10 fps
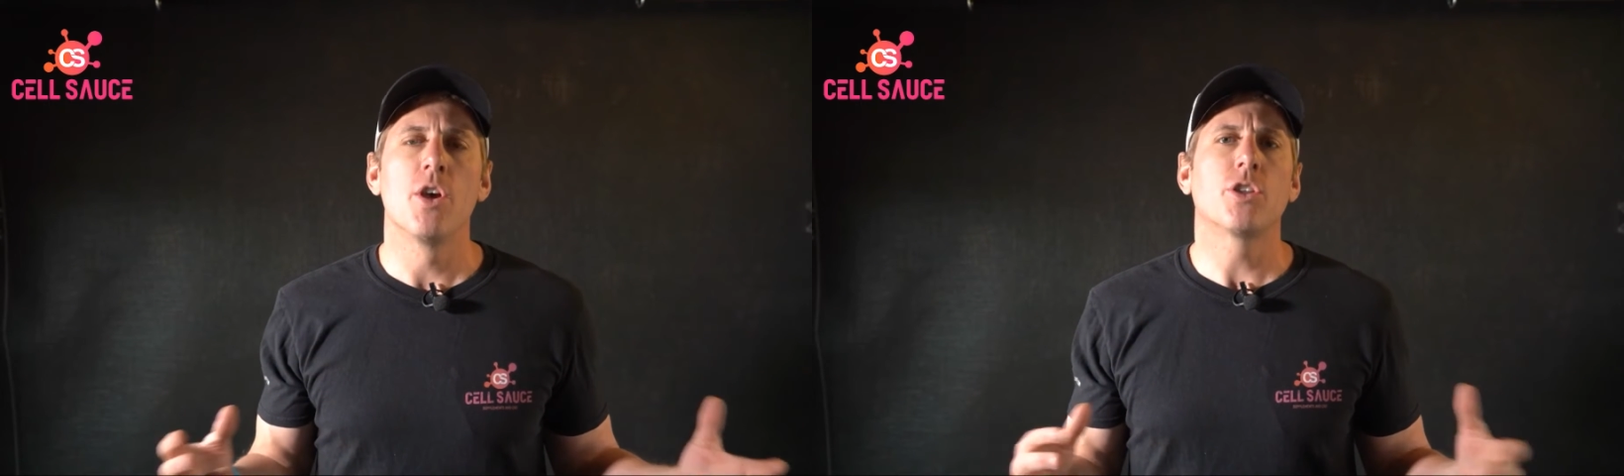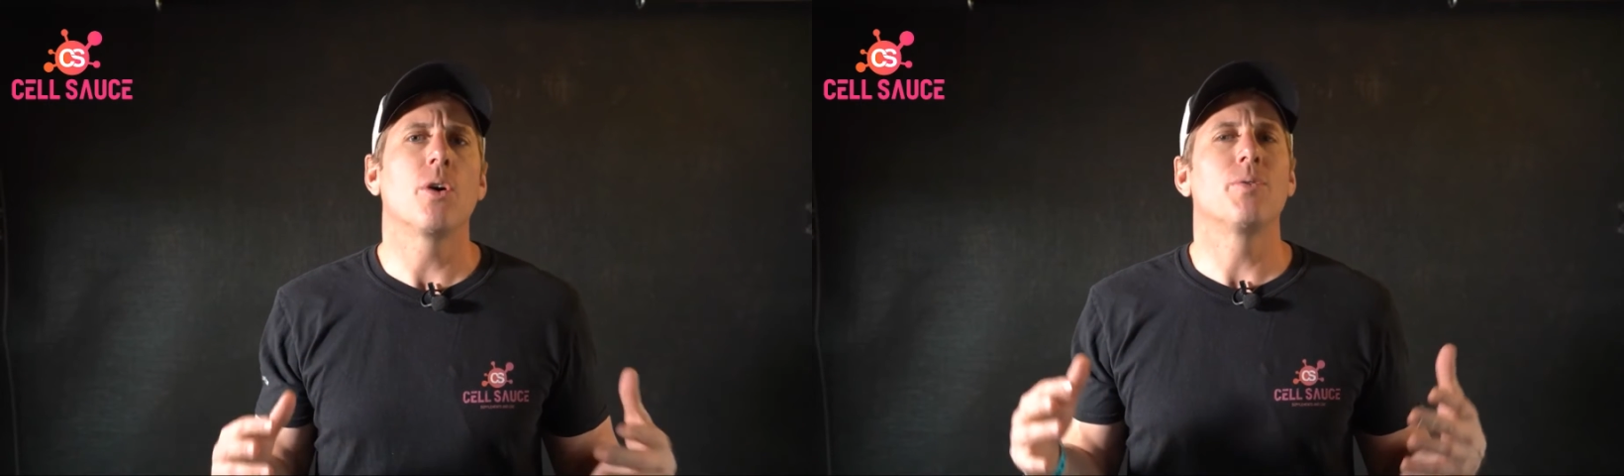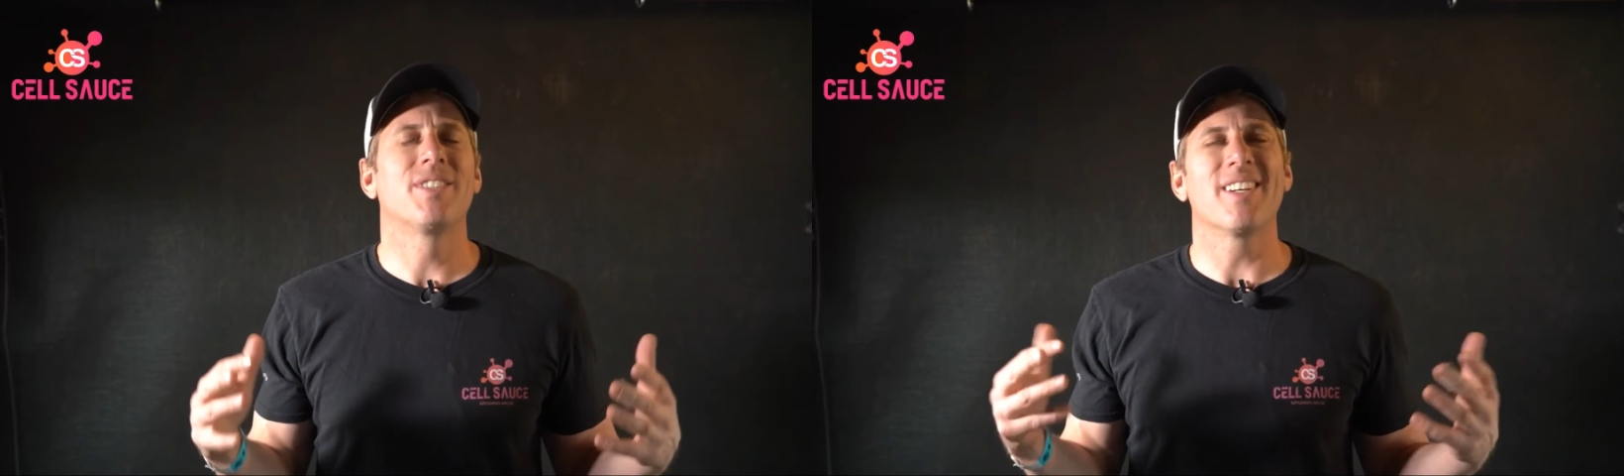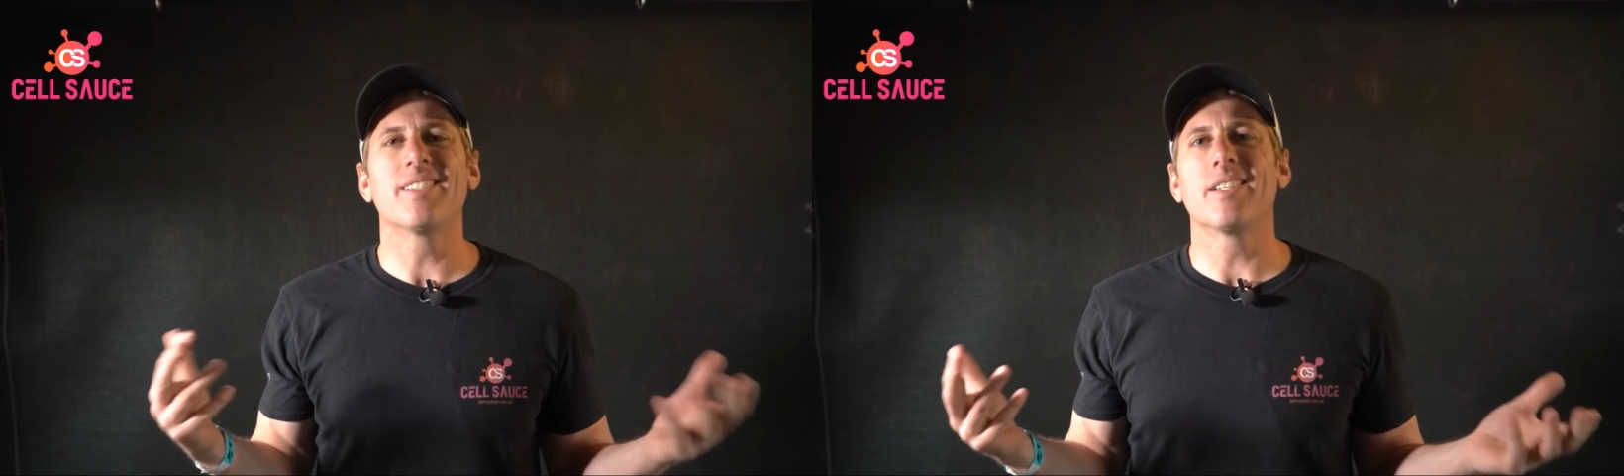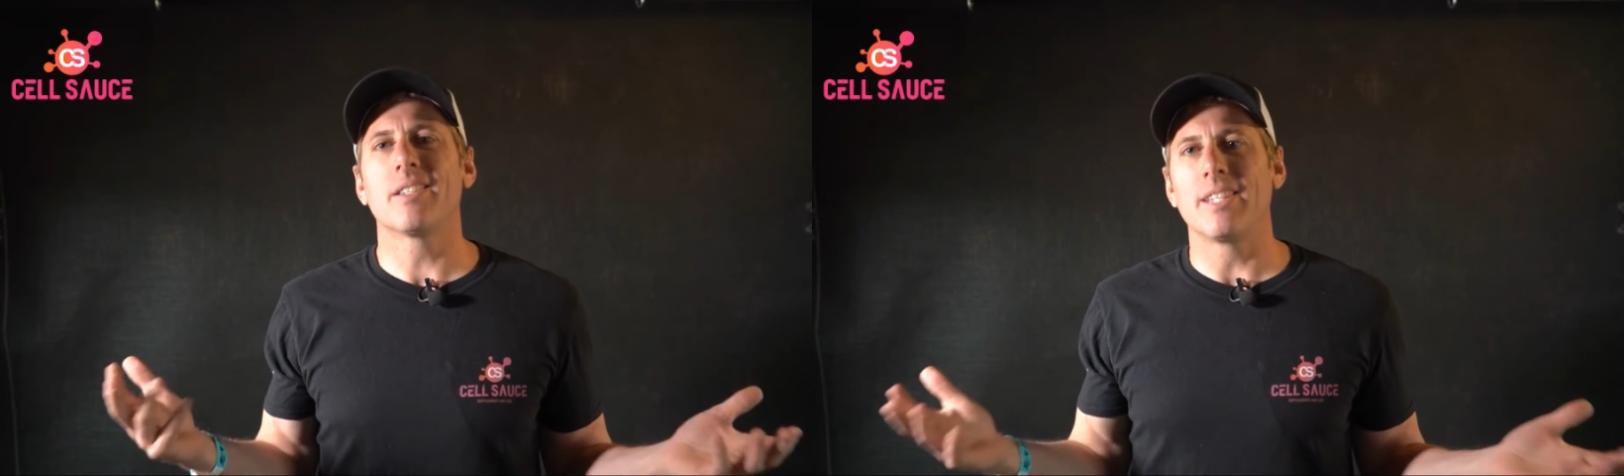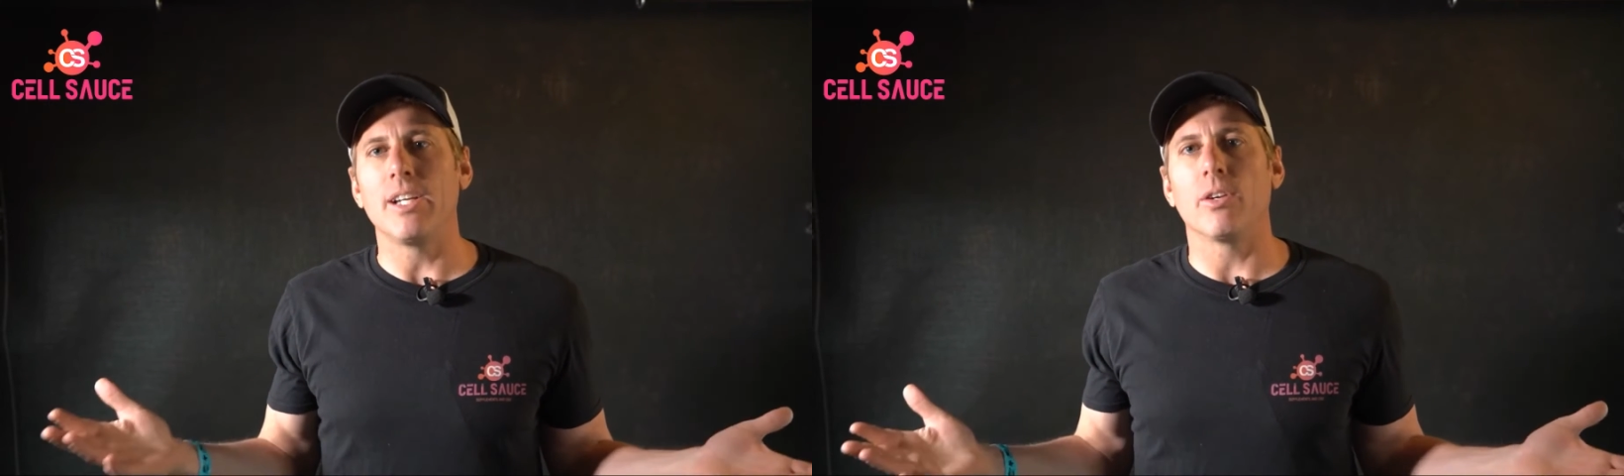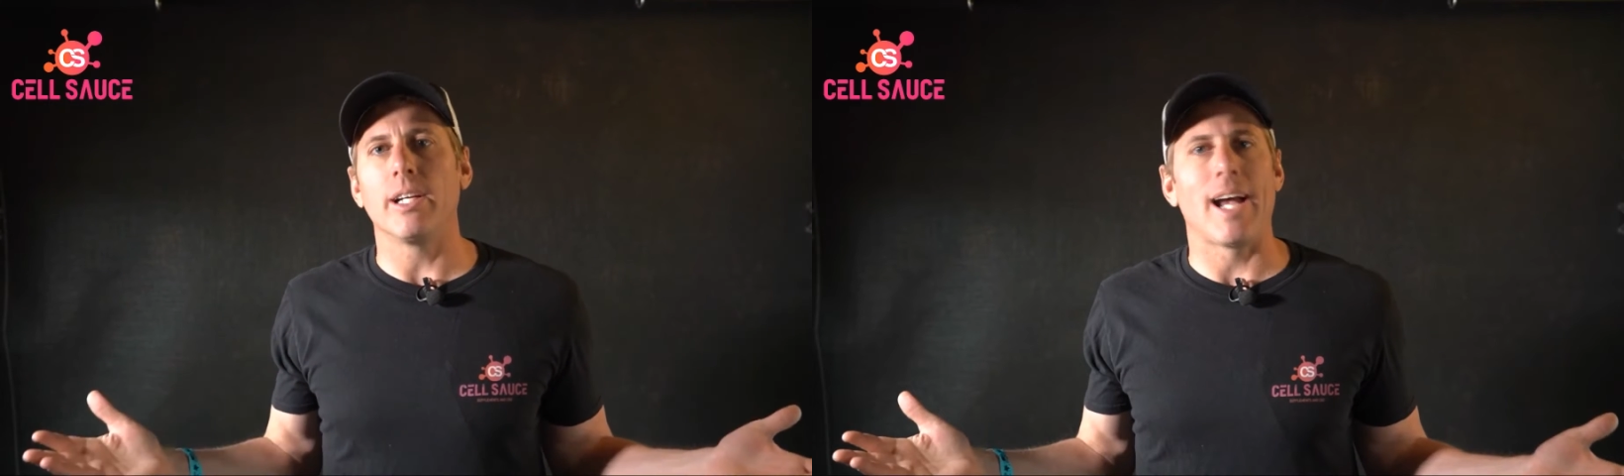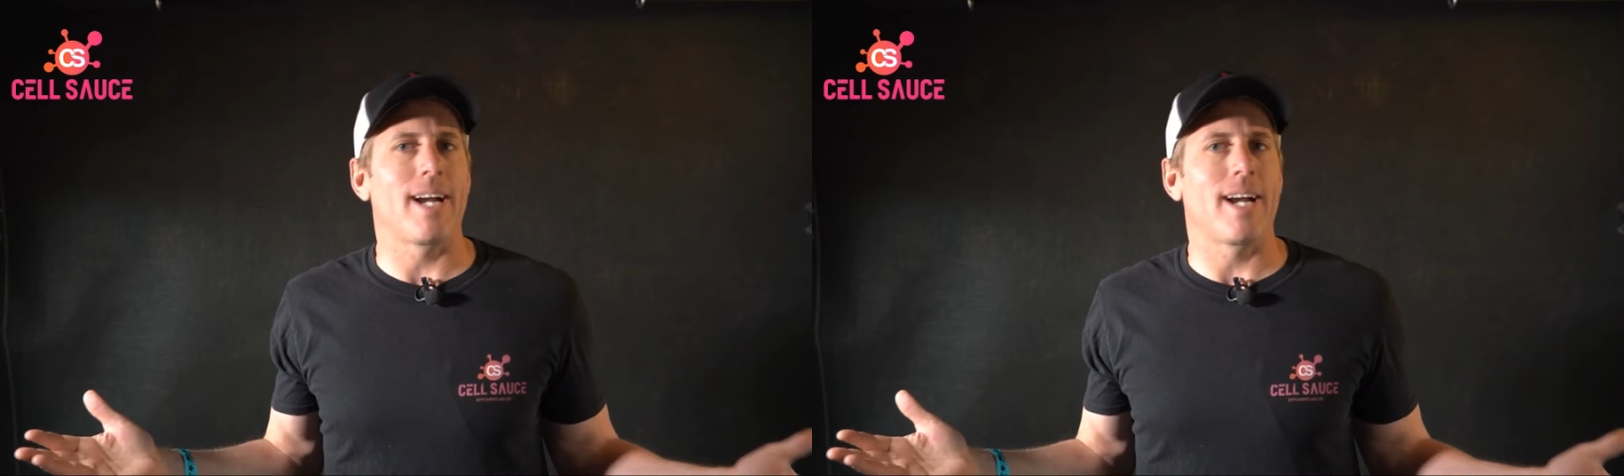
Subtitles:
So does this theory